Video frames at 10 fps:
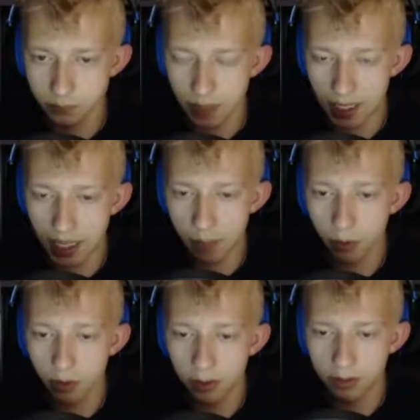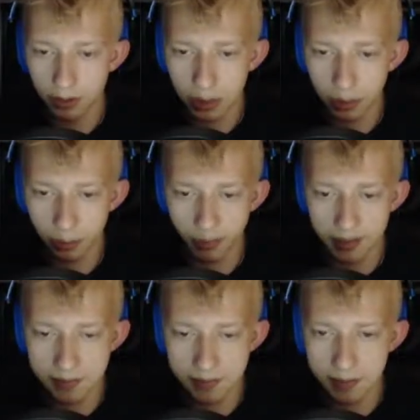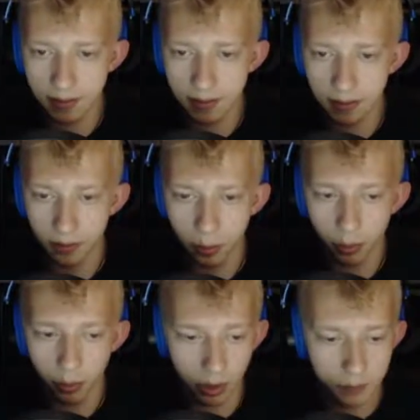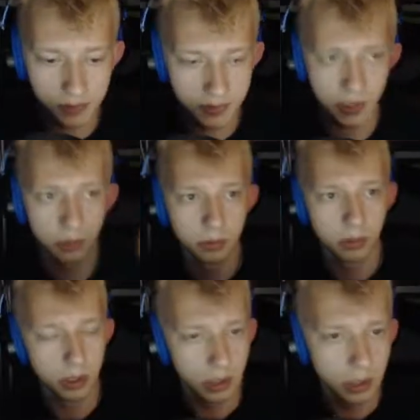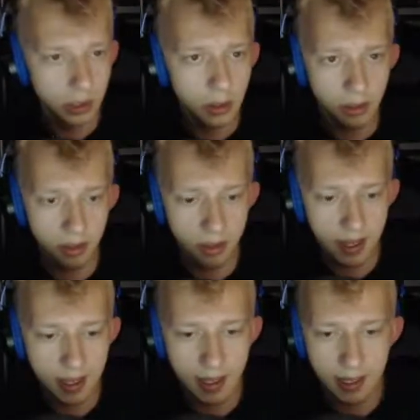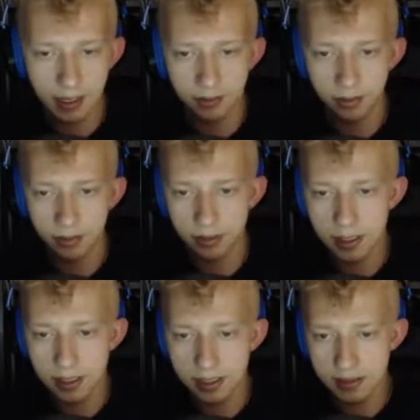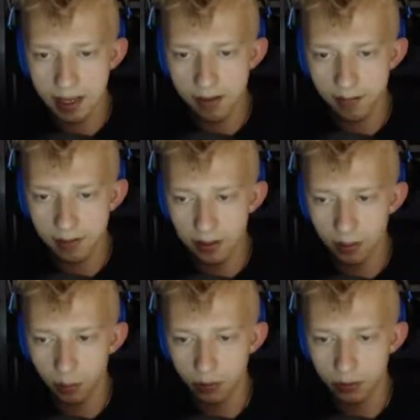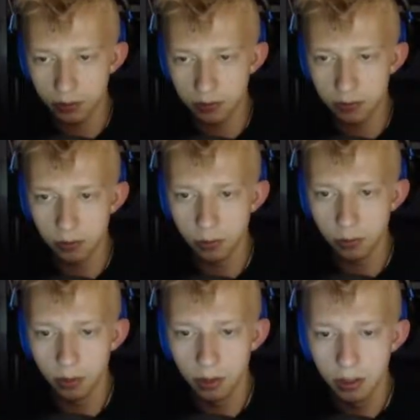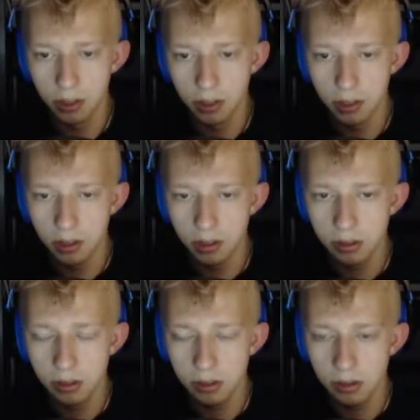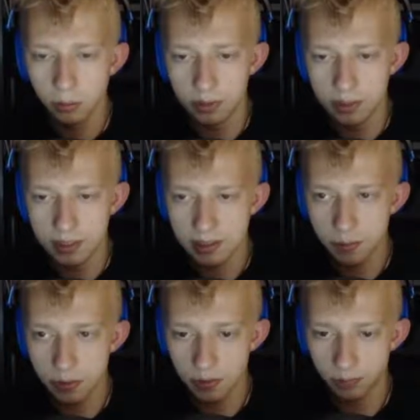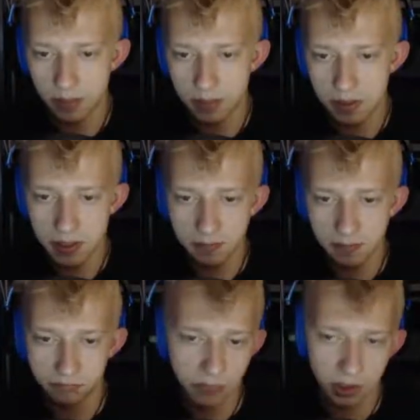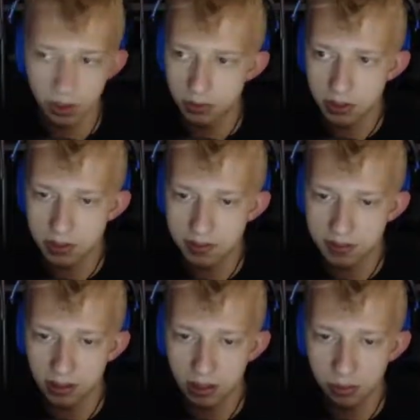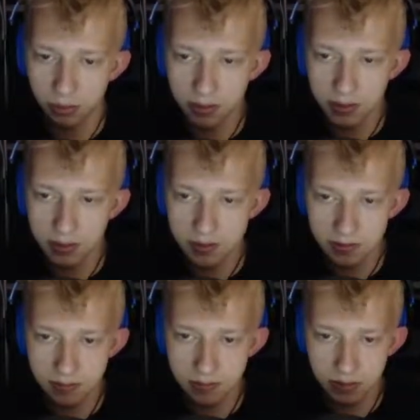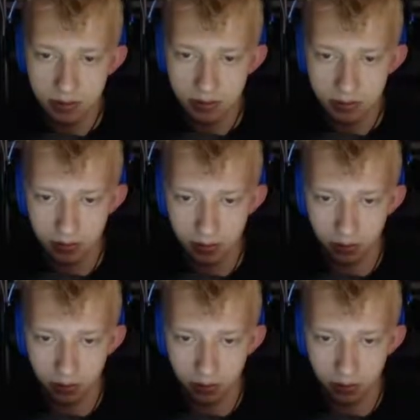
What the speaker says: hammer and then club and mace and then the polearm. So that, I think, is everything I wanted to do, with the exception of maybe I'm just going to sell a couple things. So